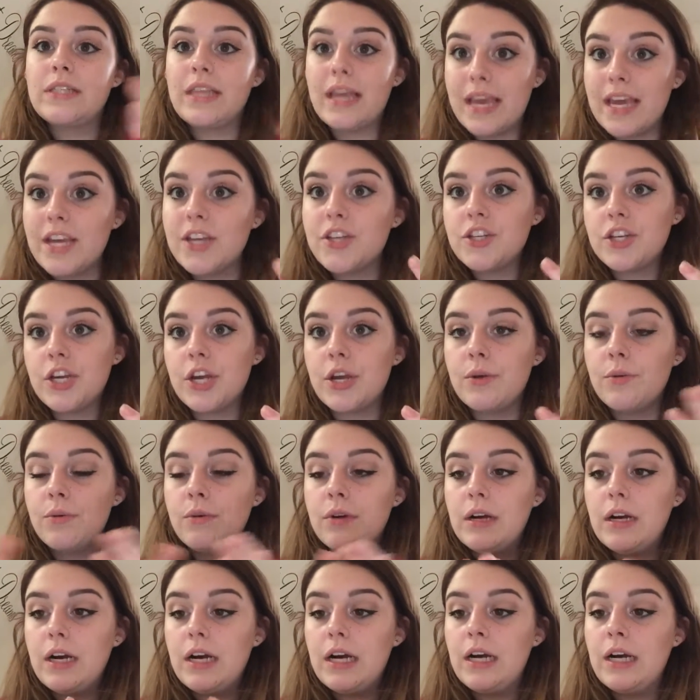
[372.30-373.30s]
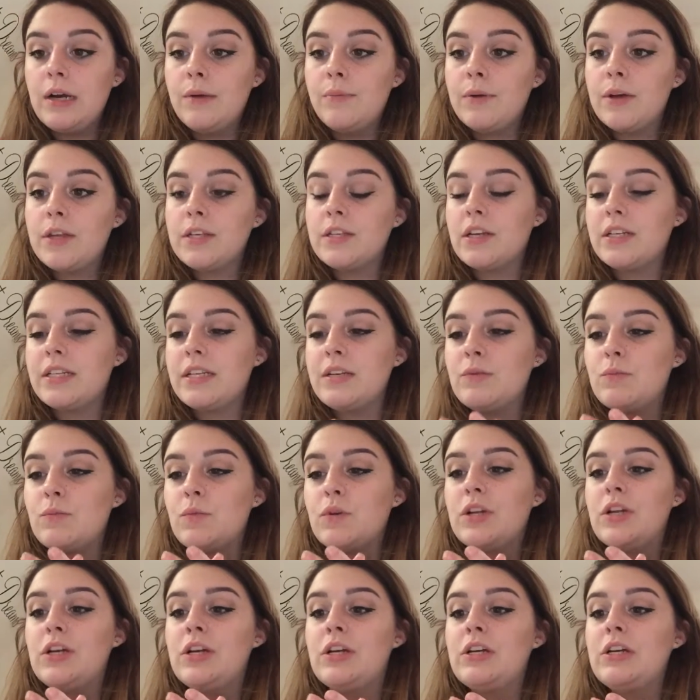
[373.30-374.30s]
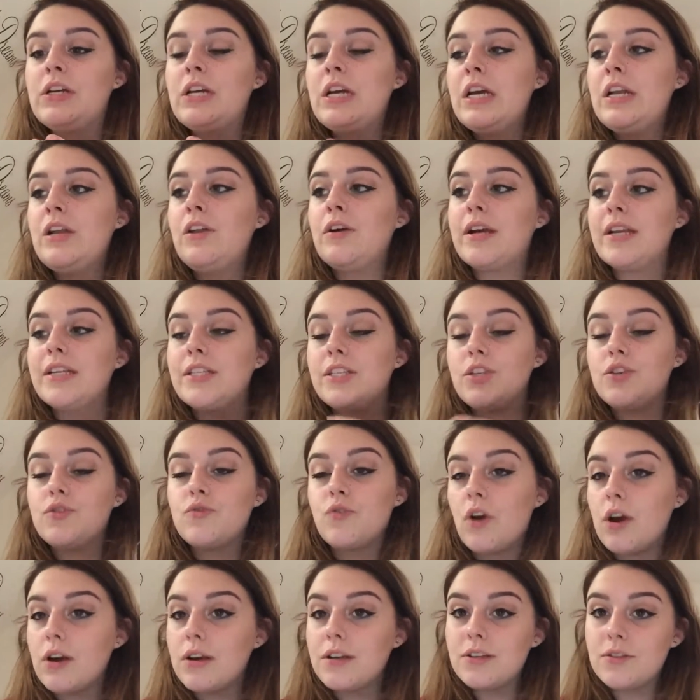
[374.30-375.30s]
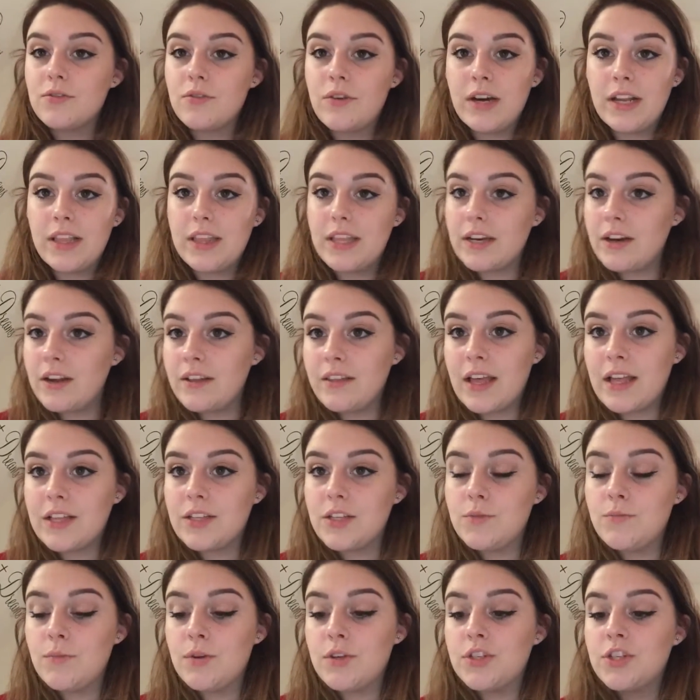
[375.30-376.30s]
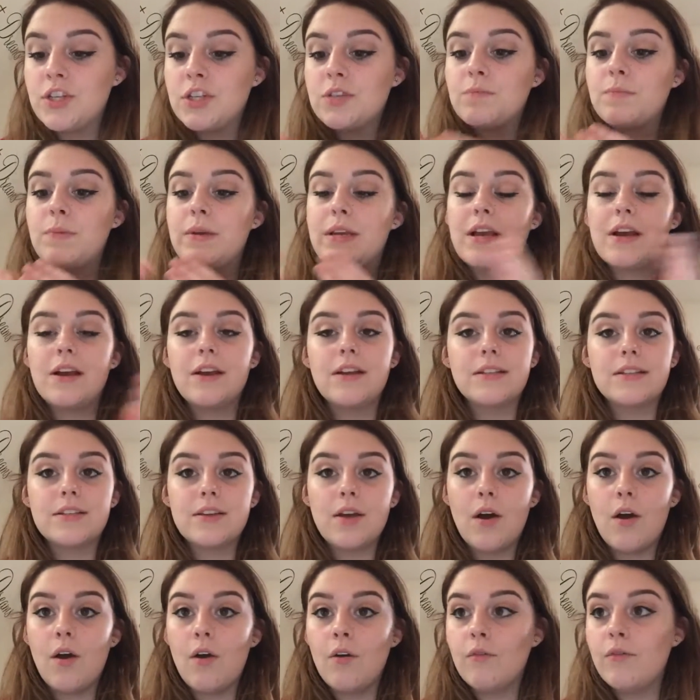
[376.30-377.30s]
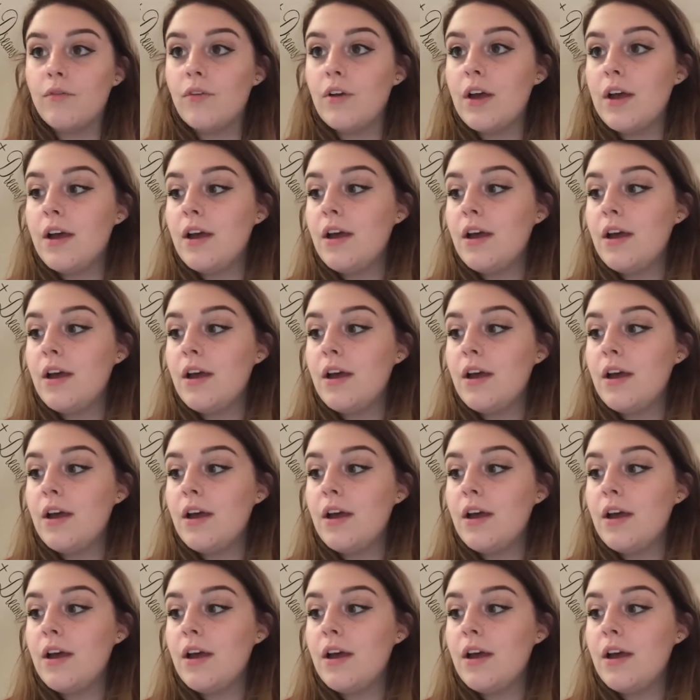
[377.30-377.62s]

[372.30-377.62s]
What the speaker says: issue, because I didn't want to look into drugs or anything like that too much, just because of